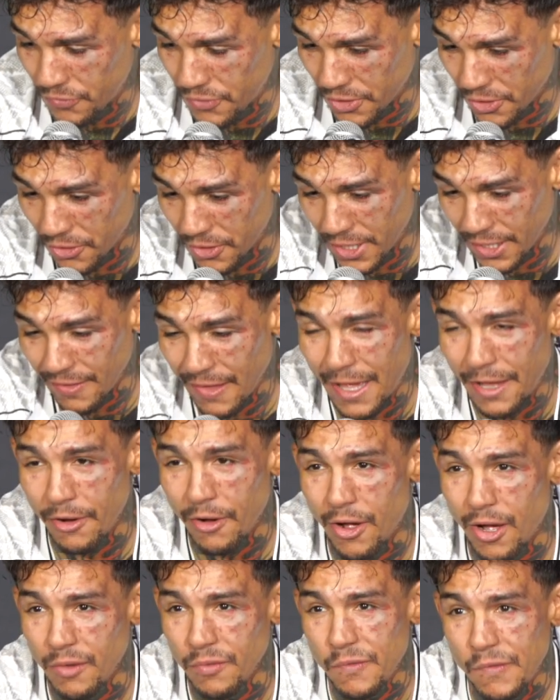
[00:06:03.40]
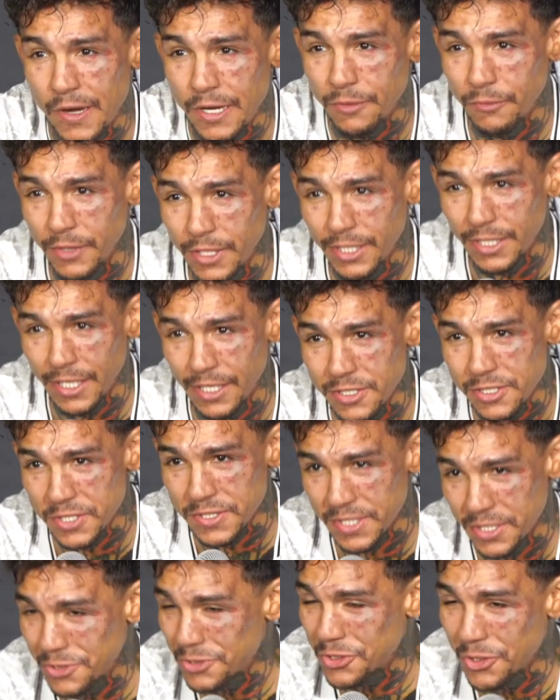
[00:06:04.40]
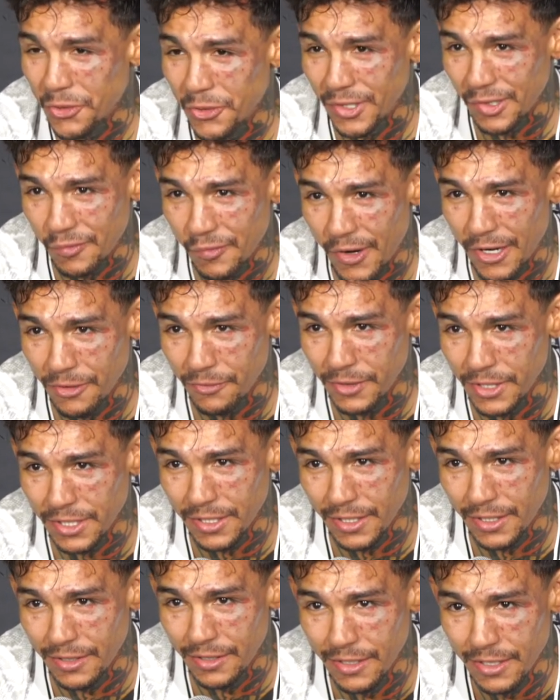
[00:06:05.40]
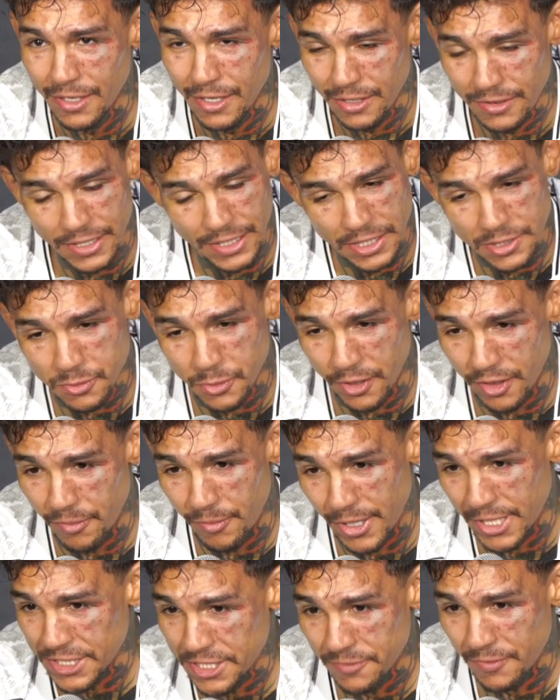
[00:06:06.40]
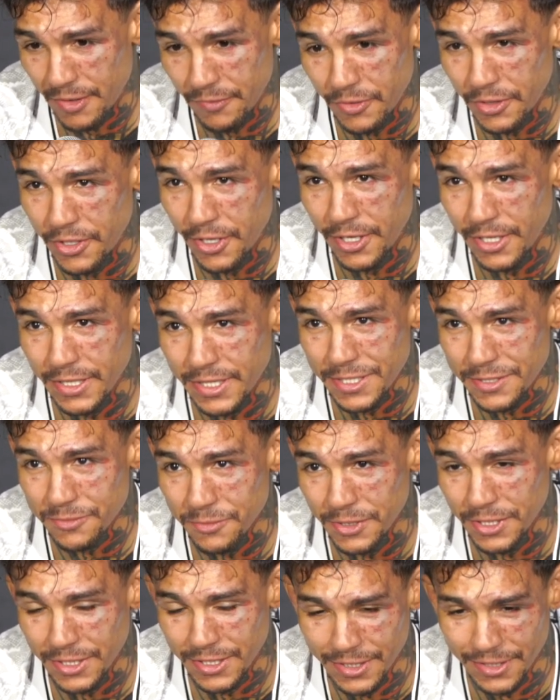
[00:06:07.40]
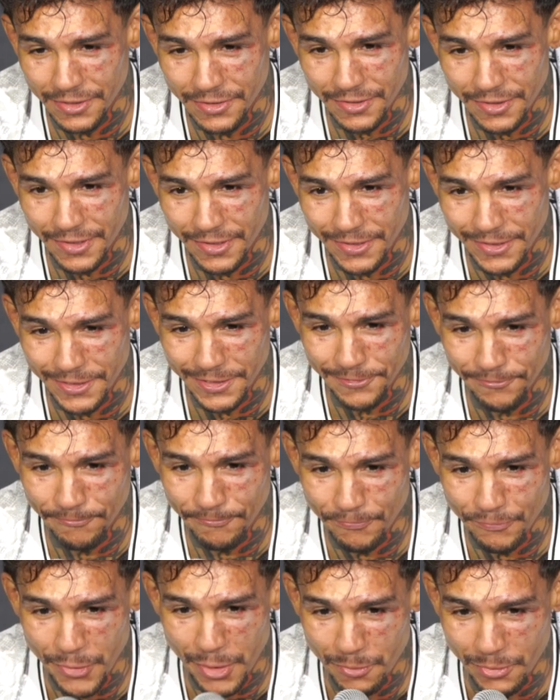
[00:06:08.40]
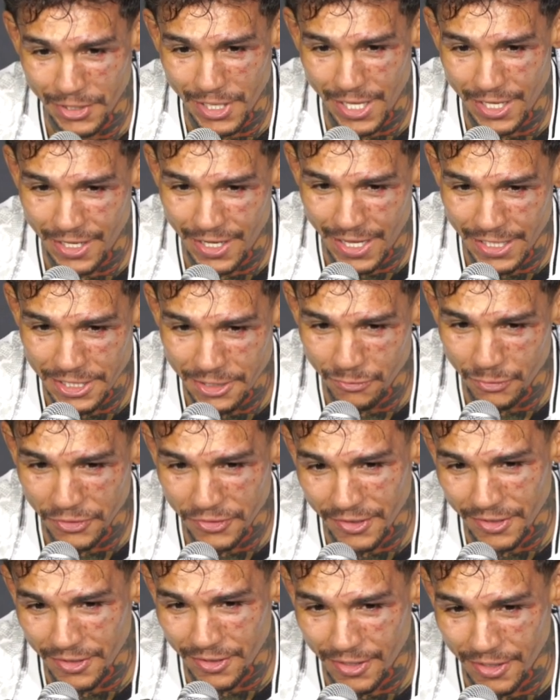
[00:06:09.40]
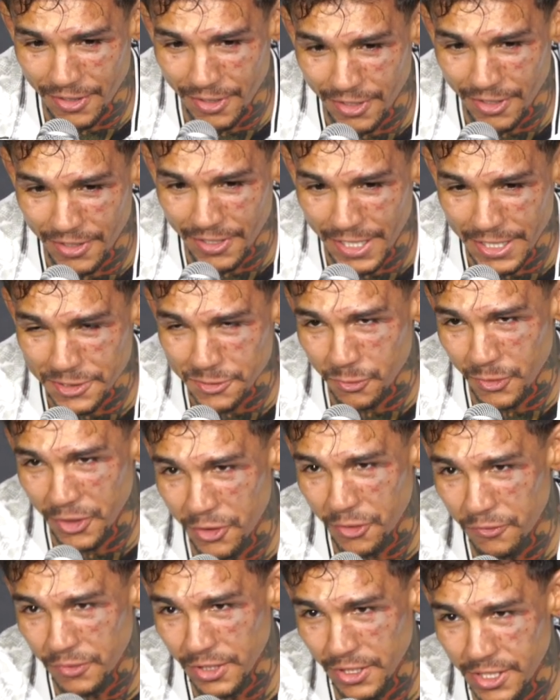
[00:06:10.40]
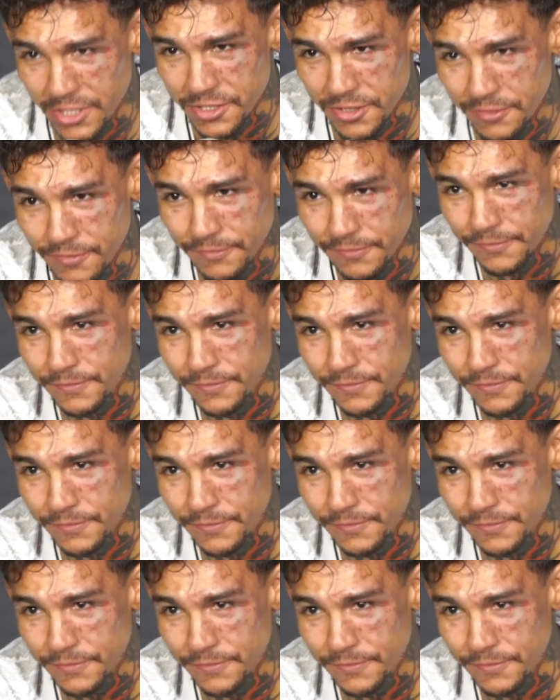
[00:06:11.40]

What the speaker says: turning that off fight week and just enjoying fight week. And I think it's one of the best I've ever done it this week, and I'm glad it ended with a nice win over a legend.